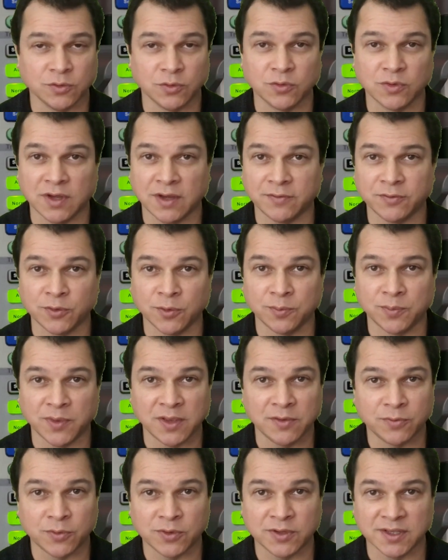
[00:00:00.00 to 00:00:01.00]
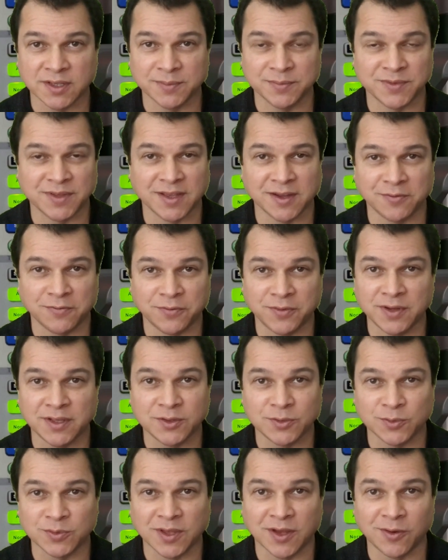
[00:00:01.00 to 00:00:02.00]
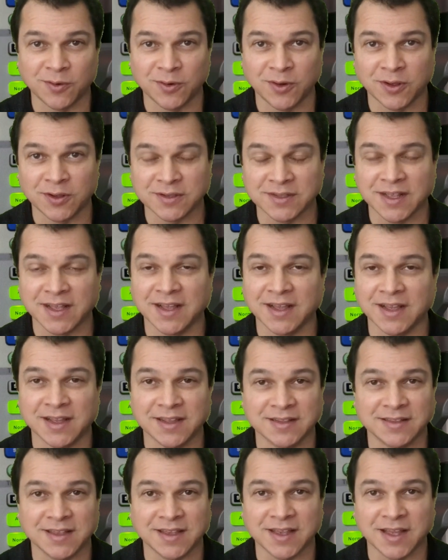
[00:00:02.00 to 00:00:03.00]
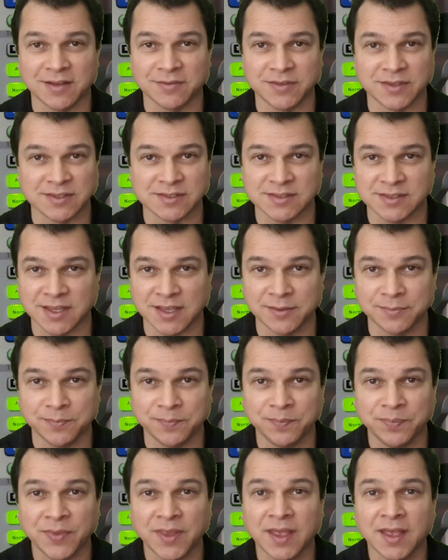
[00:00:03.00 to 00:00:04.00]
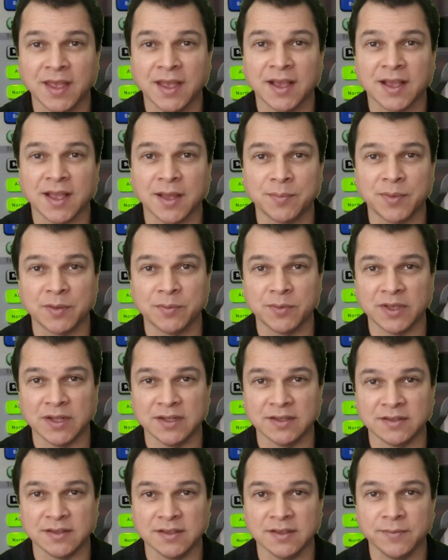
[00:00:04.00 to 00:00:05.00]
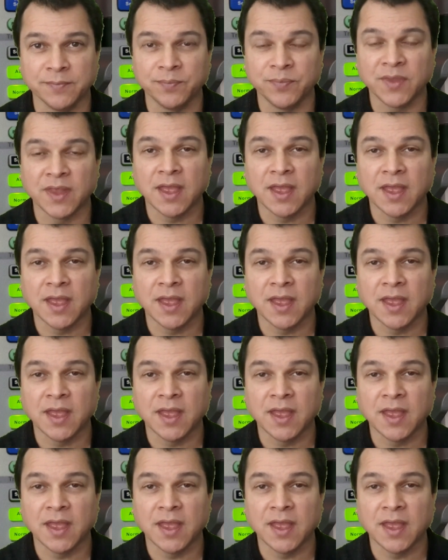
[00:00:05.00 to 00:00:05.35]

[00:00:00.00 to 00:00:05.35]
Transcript: that you don't have to pay for them. They are free to download and they have the same capability.